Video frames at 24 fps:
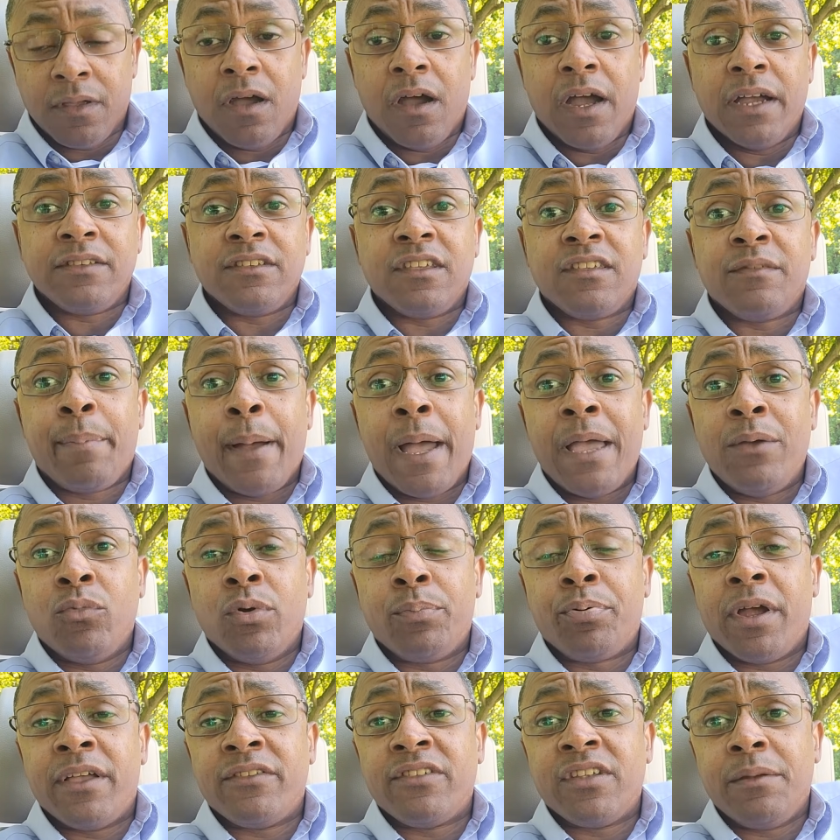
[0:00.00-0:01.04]
All right, despite what
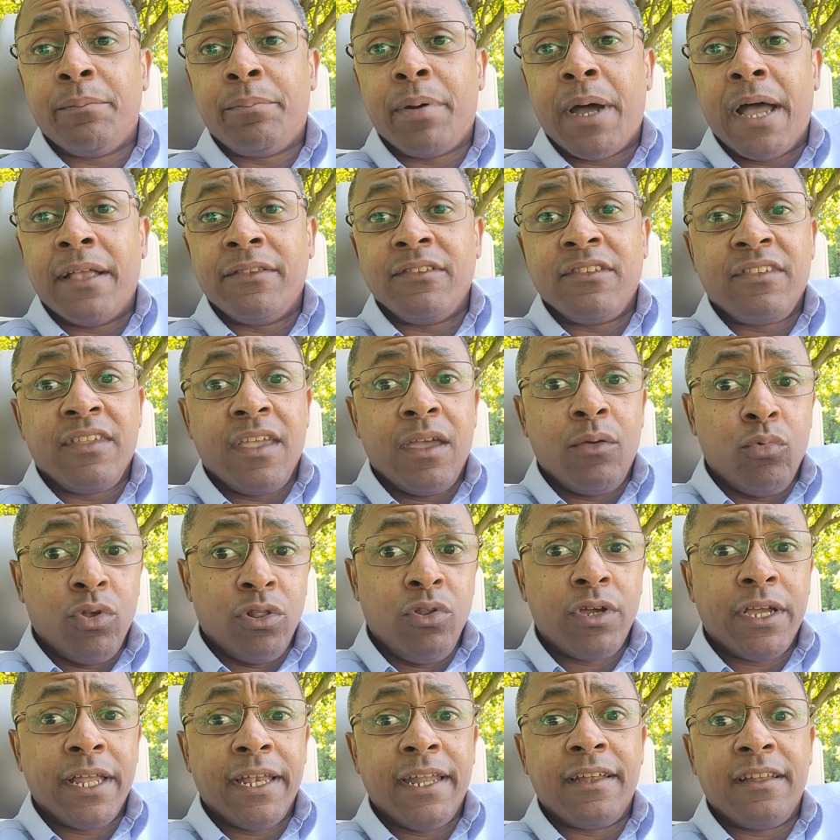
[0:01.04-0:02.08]
President Biden said, we're
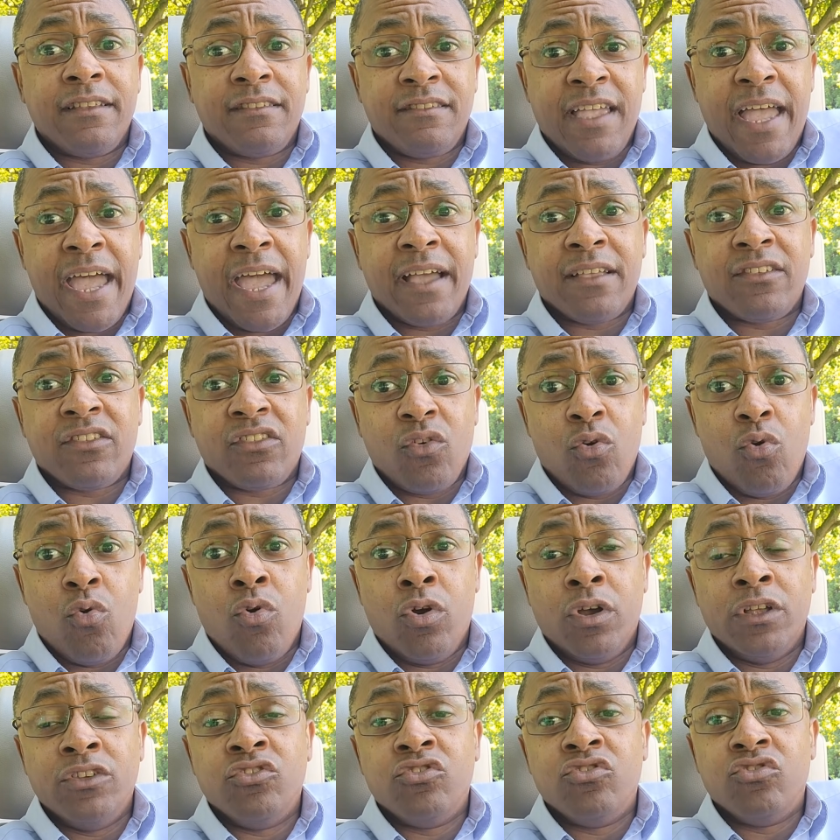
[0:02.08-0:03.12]
looking at a tax
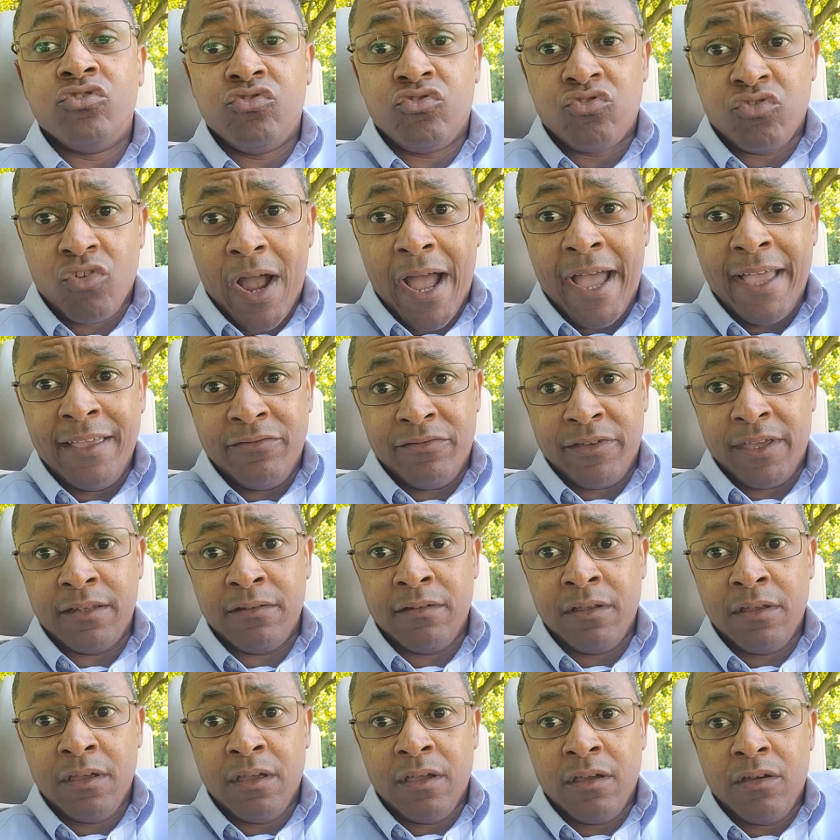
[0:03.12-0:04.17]
on driving,
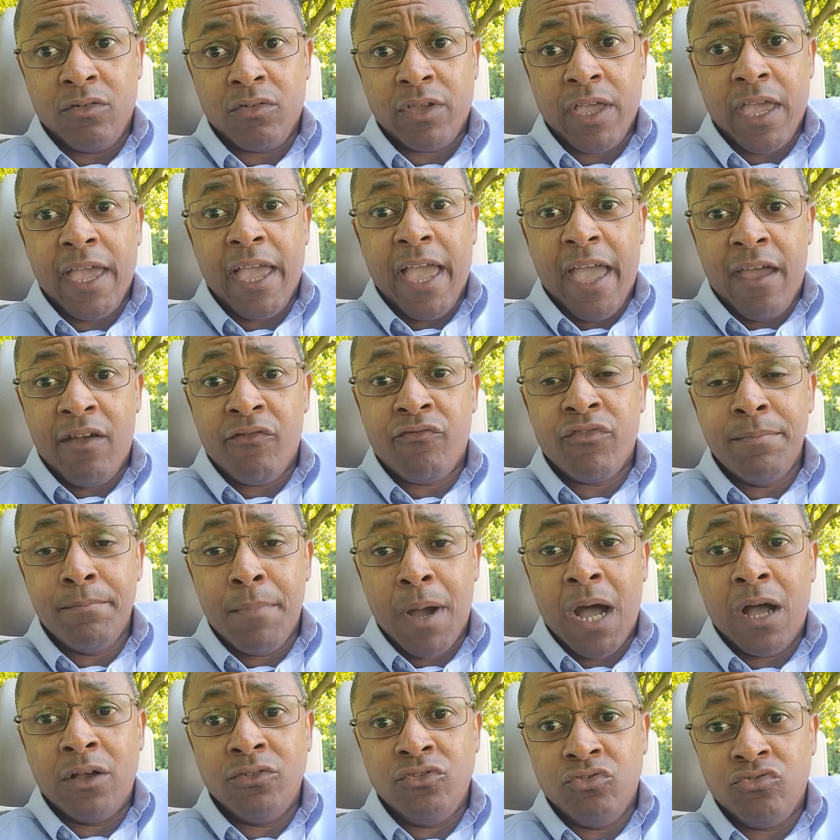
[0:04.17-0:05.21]
okay? Every
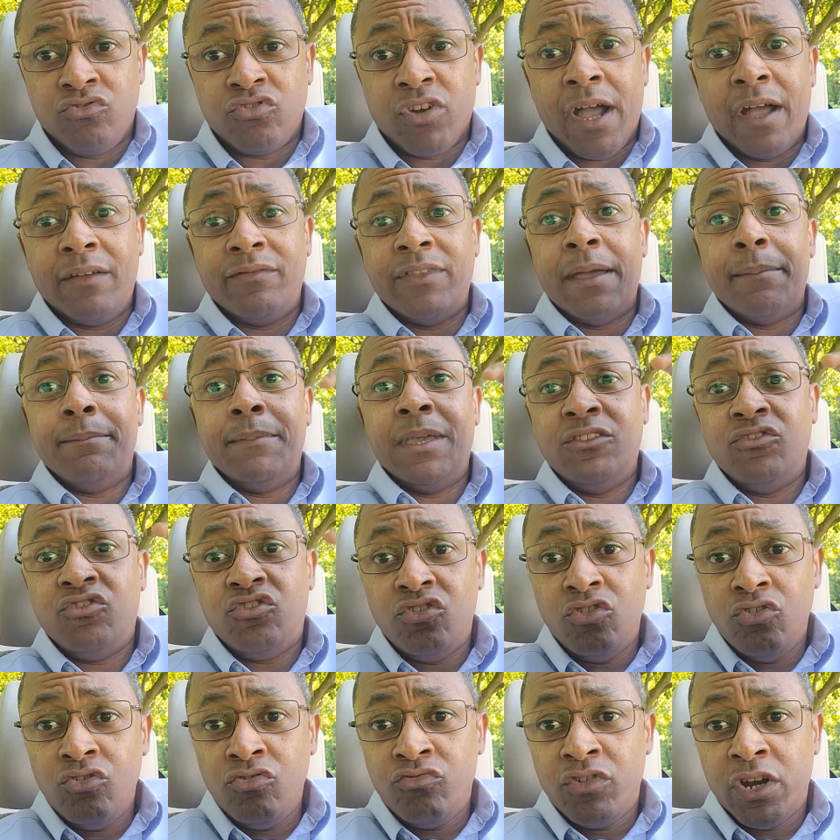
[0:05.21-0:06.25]
mile you drive. That means
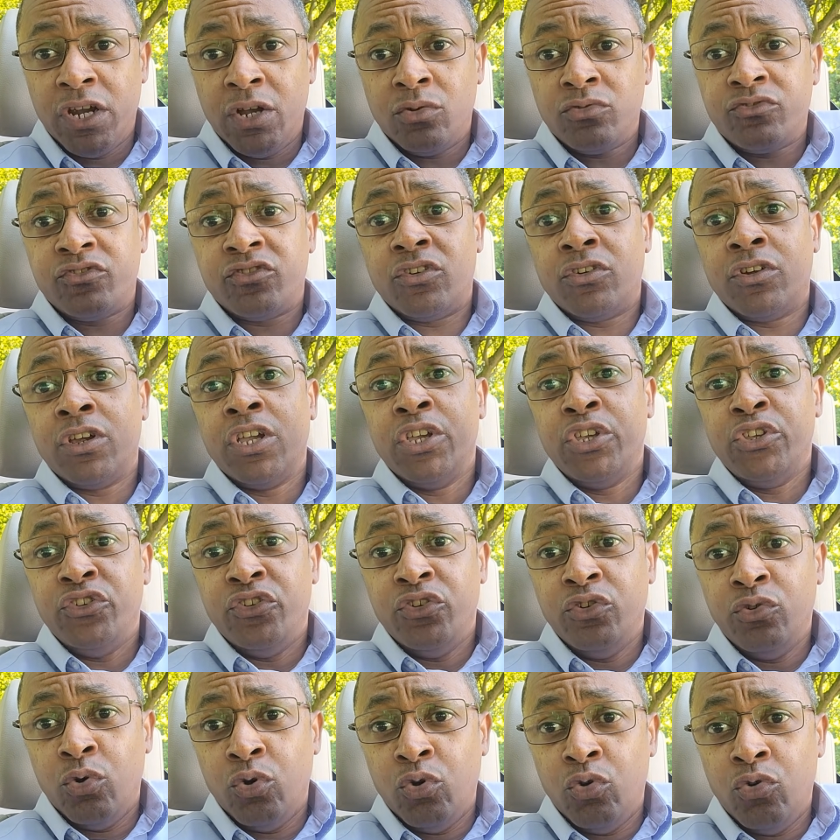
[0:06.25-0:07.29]
you, realtor,
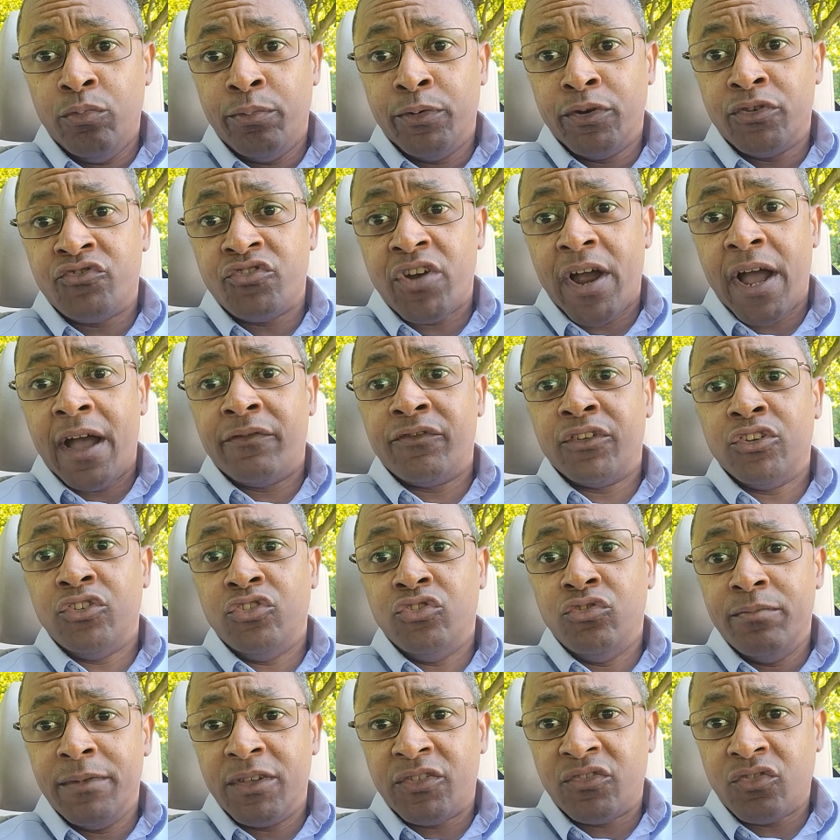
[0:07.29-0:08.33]
you, Uber driver,
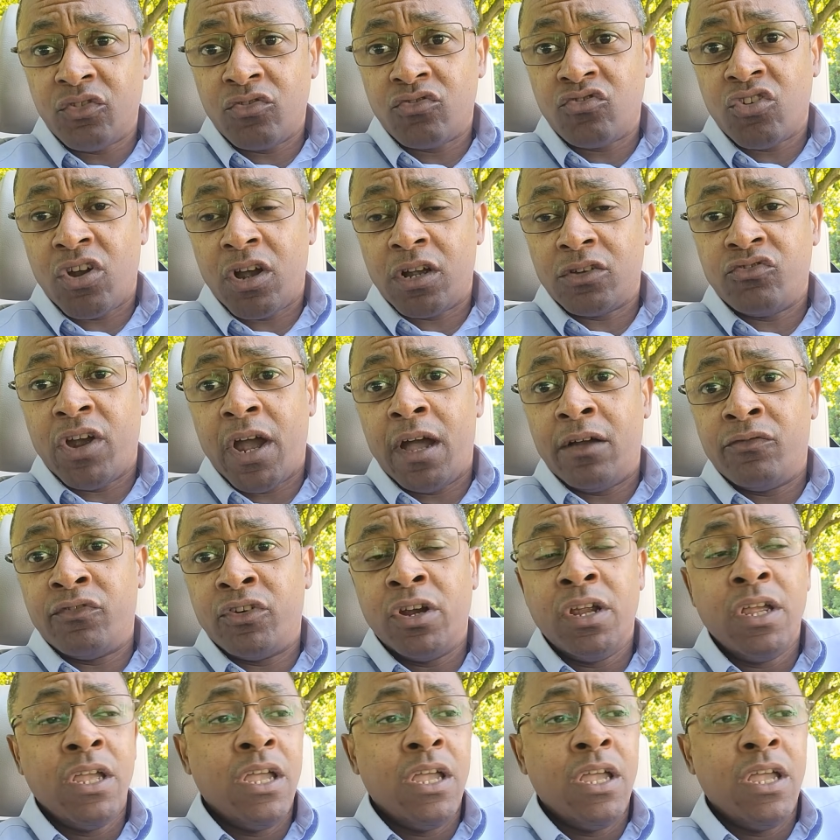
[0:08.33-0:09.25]
you, Mr. Truck driver,